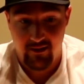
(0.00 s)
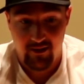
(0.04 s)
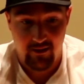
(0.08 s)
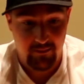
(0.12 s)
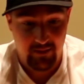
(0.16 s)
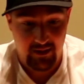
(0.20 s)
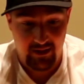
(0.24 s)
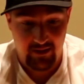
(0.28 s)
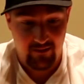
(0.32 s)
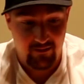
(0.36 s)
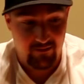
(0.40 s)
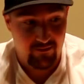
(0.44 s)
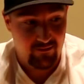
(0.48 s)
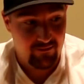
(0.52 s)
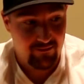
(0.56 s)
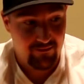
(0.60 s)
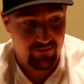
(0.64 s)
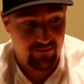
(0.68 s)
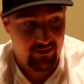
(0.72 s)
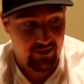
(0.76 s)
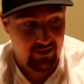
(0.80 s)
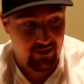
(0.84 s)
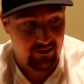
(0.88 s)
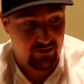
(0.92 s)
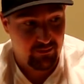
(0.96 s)
I mean,
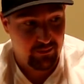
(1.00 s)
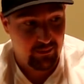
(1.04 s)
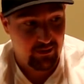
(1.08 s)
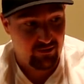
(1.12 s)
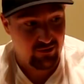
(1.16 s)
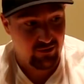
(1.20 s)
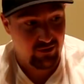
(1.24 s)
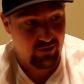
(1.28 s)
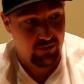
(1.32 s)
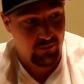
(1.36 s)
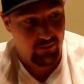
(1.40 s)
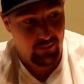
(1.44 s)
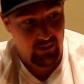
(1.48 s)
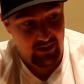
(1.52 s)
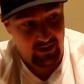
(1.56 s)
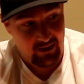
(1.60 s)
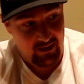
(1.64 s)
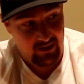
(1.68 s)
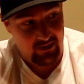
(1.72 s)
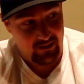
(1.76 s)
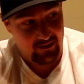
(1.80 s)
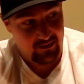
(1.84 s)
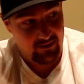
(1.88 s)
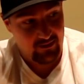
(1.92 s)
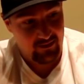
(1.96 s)
especially
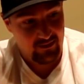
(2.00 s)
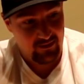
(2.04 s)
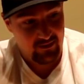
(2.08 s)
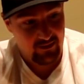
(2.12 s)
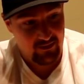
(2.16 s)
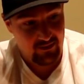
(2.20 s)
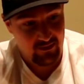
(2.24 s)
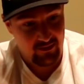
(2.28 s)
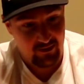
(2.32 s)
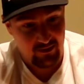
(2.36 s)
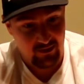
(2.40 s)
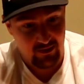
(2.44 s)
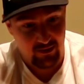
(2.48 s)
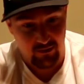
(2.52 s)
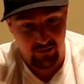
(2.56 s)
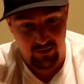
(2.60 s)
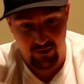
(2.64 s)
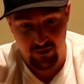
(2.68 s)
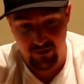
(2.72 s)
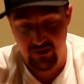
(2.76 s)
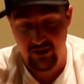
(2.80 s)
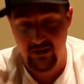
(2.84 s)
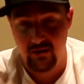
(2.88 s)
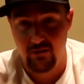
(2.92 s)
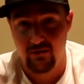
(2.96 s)
when, you know,
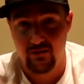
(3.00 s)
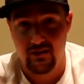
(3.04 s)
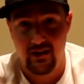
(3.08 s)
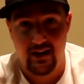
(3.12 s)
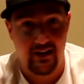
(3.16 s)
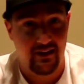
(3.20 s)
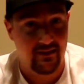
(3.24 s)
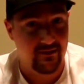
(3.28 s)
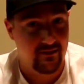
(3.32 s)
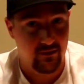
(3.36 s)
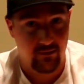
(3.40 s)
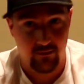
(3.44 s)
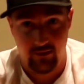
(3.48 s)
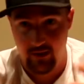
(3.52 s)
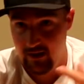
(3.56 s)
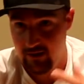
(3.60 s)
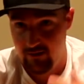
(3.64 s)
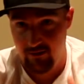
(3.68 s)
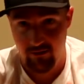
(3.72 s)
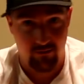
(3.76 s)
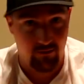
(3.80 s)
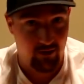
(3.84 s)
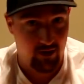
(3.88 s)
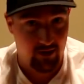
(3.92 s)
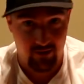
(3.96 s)
you see those guys that
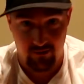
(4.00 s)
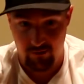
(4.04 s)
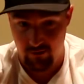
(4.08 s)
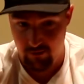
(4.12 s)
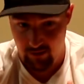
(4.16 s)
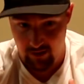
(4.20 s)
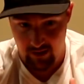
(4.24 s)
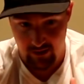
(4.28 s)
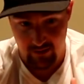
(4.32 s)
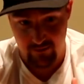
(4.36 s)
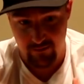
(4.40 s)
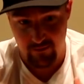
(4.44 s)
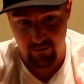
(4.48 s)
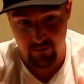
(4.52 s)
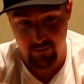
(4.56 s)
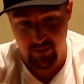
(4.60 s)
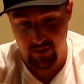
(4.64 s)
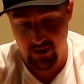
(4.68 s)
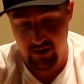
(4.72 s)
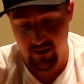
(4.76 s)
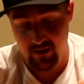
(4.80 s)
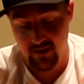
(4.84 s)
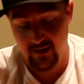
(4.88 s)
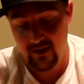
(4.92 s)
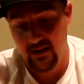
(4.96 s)
range and range and range for a
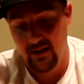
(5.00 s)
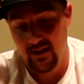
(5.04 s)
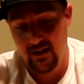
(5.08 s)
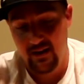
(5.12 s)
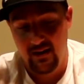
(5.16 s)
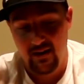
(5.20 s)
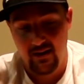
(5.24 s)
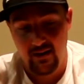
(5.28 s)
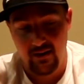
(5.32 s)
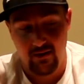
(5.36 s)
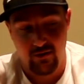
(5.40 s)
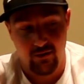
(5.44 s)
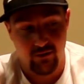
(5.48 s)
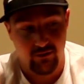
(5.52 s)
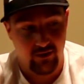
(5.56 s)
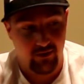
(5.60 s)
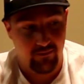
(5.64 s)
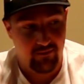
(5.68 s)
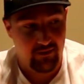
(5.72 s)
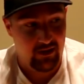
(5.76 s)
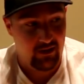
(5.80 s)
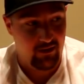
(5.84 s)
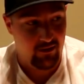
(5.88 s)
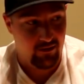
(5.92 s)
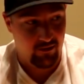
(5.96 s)
ball and it goes
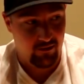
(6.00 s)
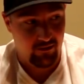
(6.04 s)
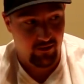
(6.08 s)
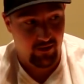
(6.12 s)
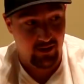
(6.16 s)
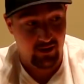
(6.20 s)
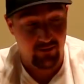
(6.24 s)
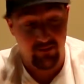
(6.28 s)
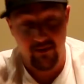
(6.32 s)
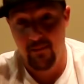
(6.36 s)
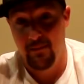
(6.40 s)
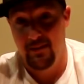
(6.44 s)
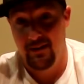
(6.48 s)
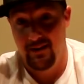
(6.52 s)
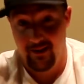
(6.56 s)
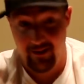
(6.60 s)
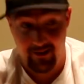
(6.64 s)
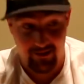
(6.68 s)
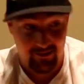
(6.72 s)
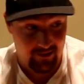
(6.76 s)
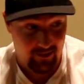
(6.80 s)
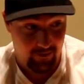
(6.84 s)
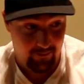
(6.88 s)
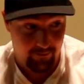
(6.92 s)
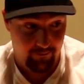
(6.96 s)
off the end of their glove. I'm going to tell
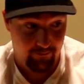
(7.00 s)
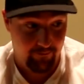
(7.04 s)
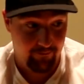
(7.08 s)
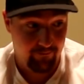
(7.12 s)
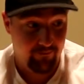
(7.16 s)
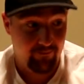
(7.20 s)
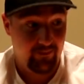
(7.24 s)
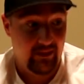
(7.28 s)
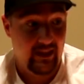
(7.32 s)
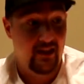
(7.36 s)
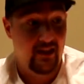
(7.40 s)
you something.